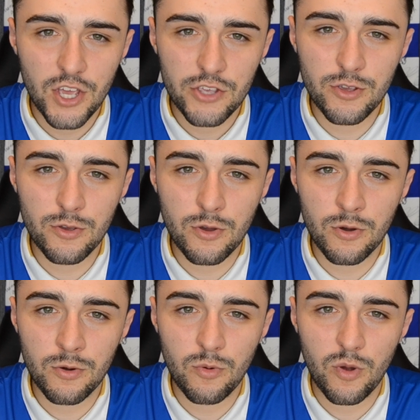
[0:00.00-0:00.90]

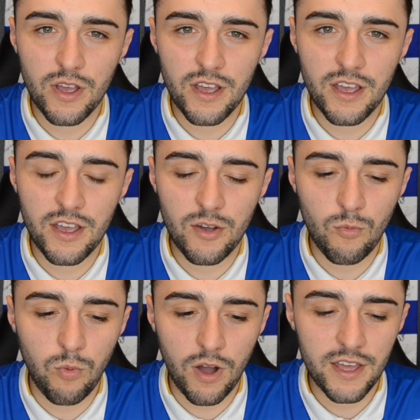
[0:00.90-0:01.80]
Hugel,
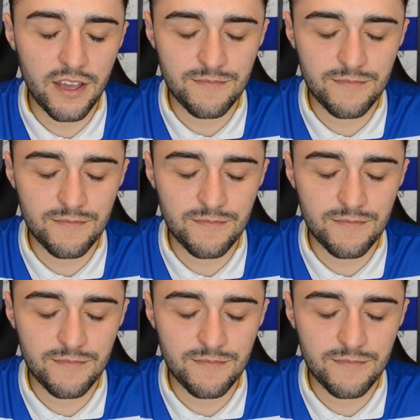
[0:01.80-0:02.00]
what?